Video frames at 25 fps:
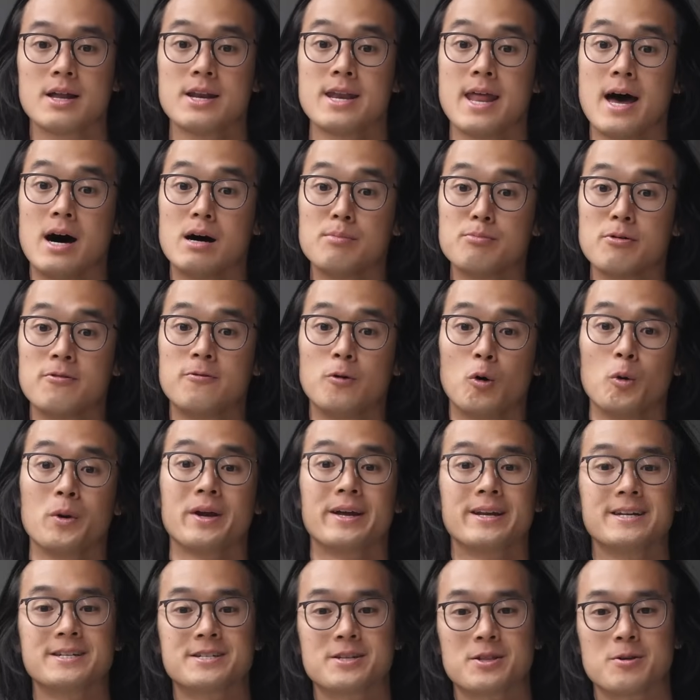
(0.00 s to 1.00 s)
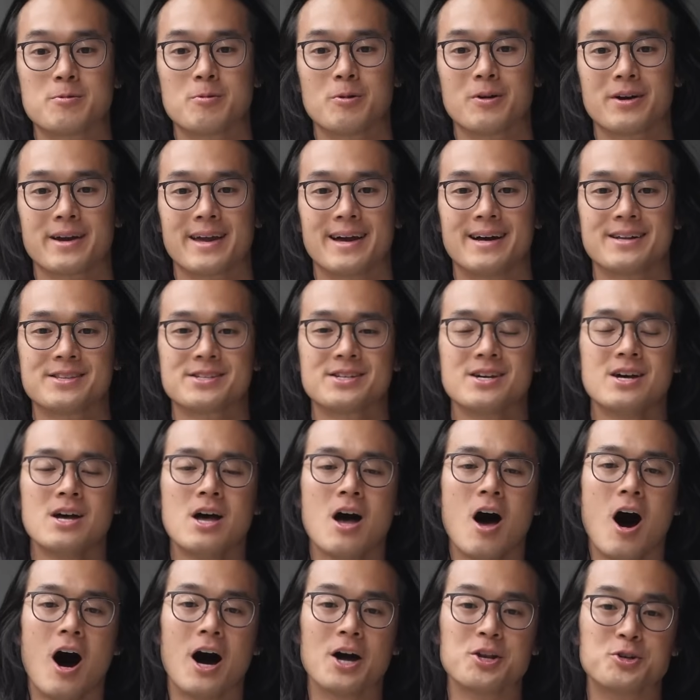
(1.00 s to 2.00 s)
Now, before we get into the workout,
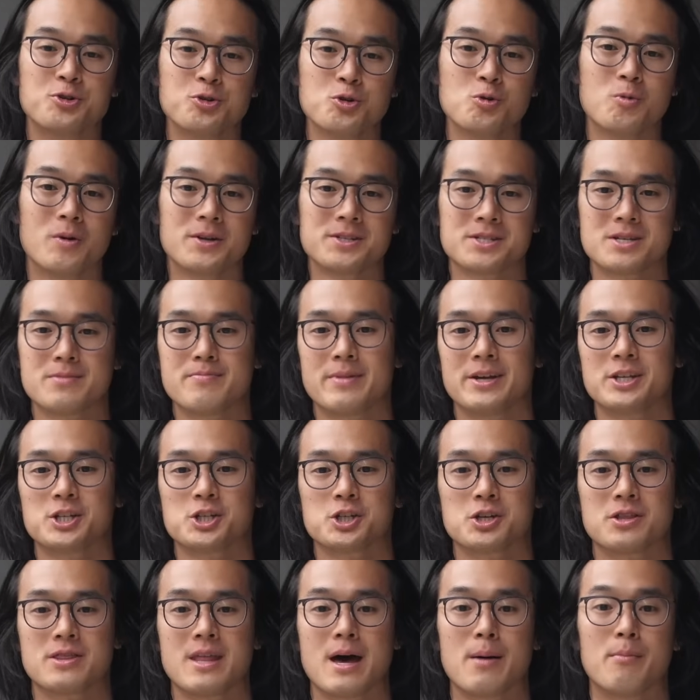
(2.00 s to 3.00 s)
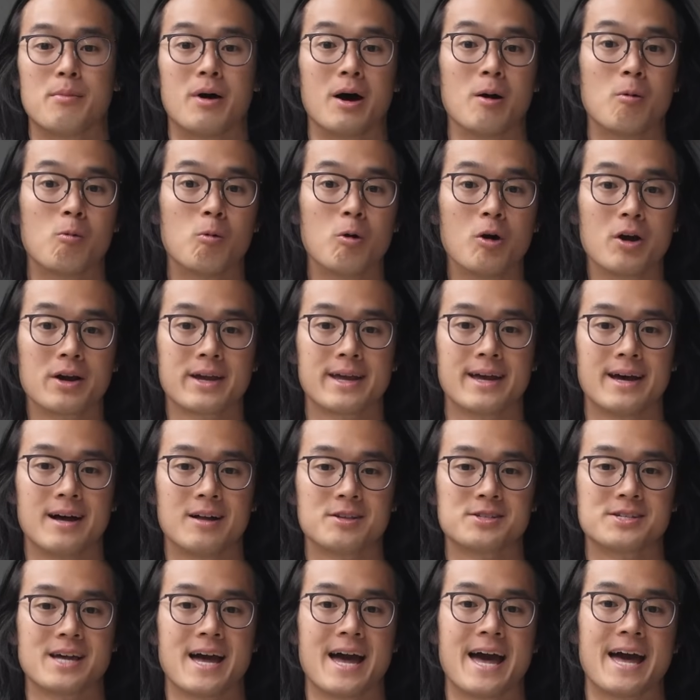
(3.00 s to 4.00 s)
I do want to mention that my
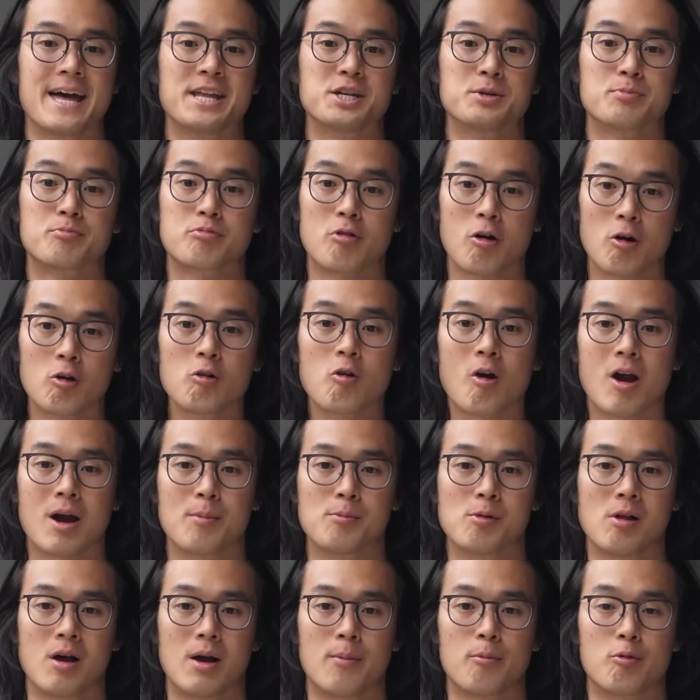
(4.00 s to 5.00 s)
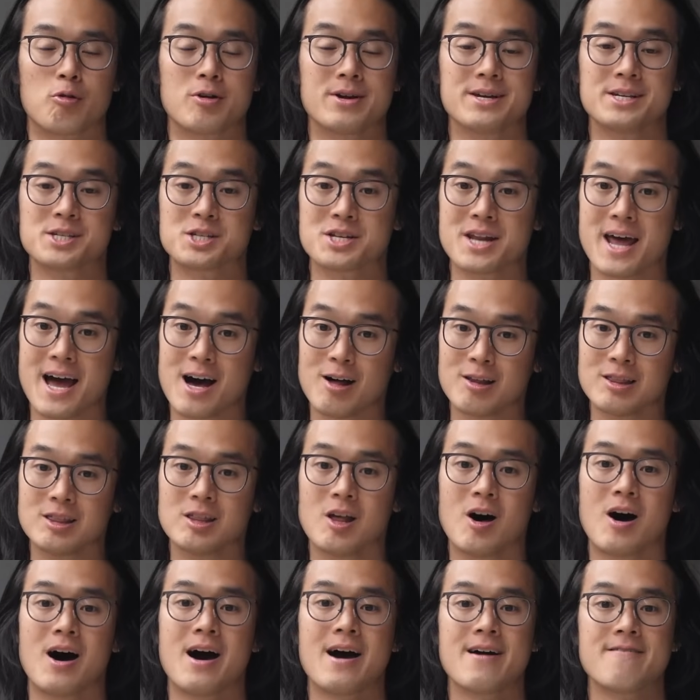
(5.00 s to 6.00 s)
workout and program library is now
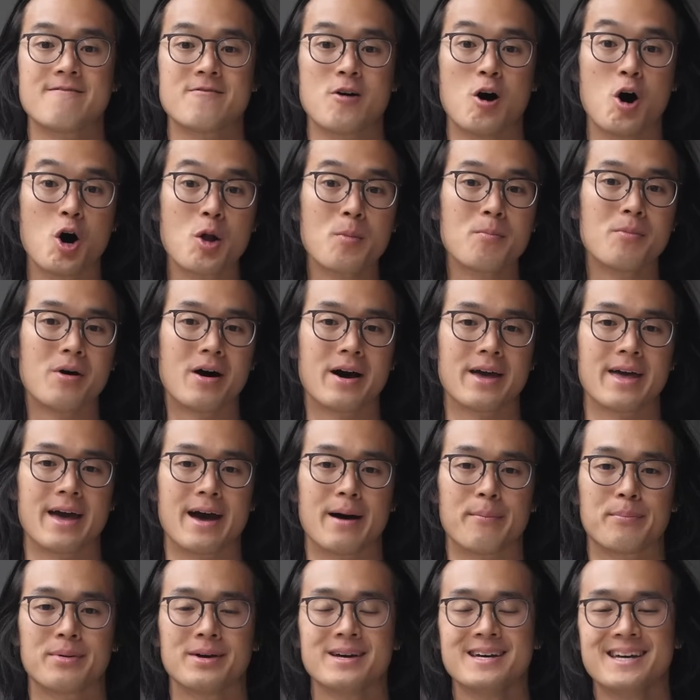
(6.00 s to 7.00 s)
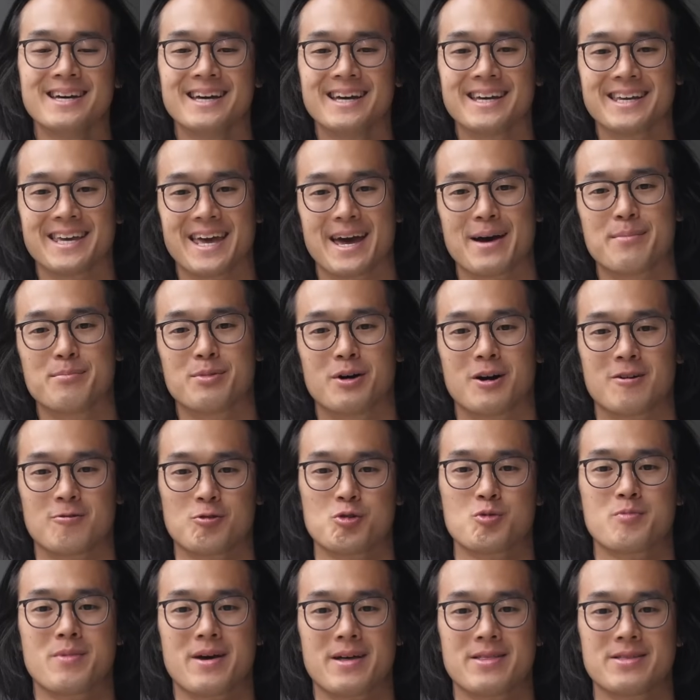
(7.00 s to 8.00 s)
live on my app,
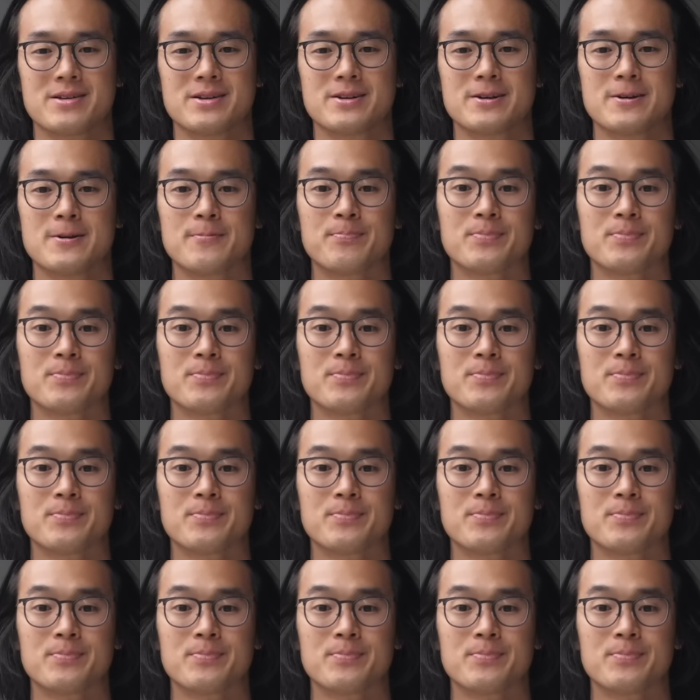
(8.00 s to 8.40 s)
Ganbaru Method.